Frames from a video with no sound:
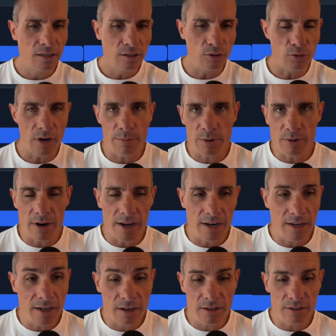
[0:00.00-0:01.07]
Drop it right
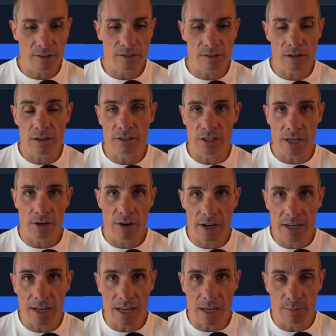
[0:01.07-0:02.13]
in here and you can start
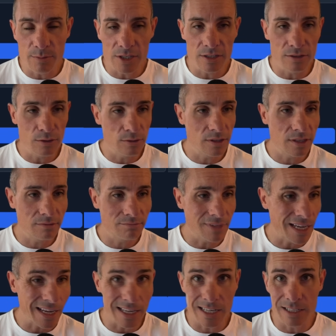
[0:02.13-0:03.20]
generating images using
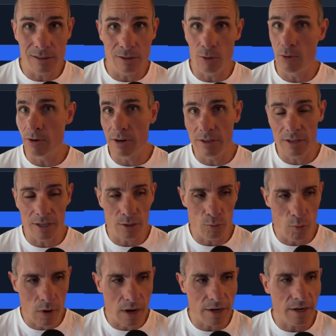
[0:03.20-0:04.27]
any LoRA that you
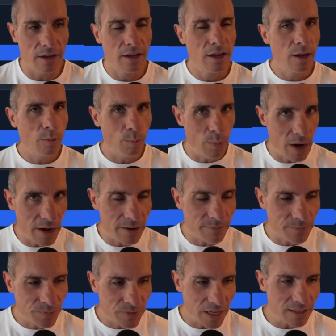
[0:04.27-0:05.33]
want. But
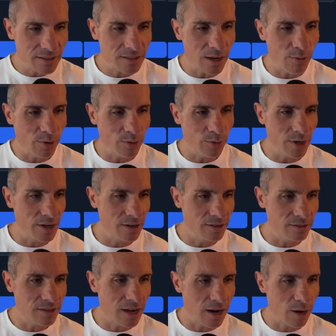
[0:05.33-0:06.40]
that's not what we're here to
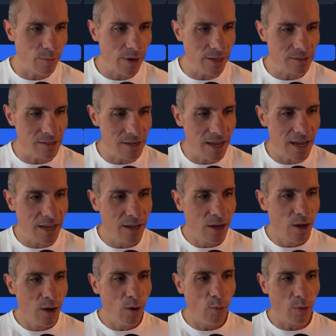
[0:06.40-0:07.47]
talk about today.
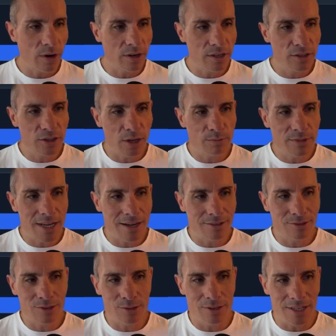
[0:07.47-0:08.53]
We're gonna jump down
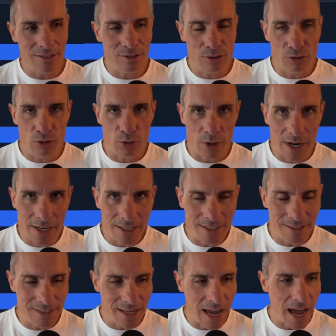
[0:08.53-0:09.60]
to this
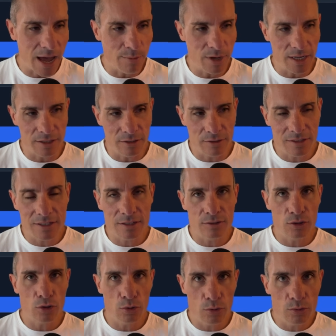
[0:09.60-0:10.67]
training tab and you'll see
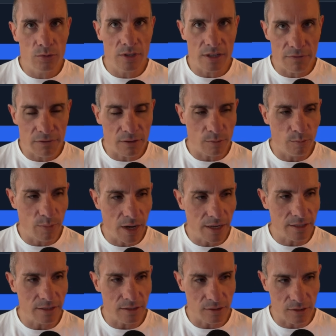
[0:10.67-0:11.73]
two different
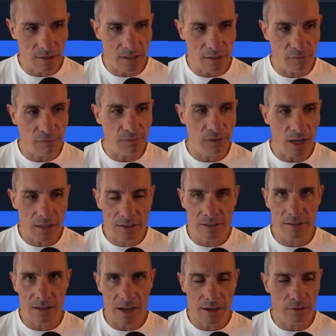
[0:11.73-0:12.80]
buttons. You'll see Flux
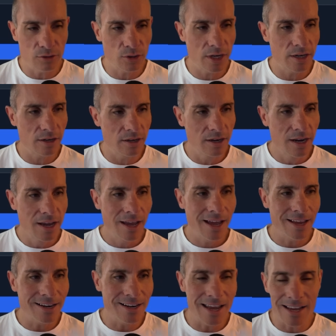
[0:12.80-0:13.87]
Style Trainer
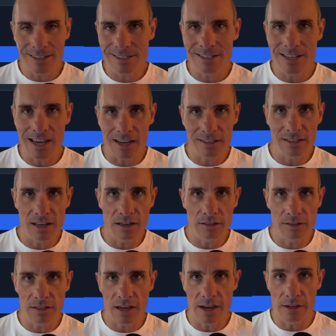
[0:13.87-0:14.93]
and an SDXL
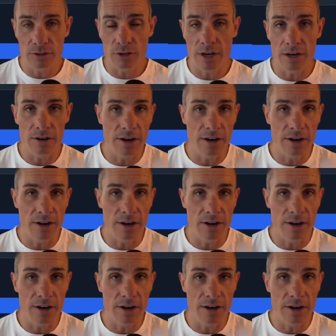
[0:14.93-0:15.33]
Style Trainer.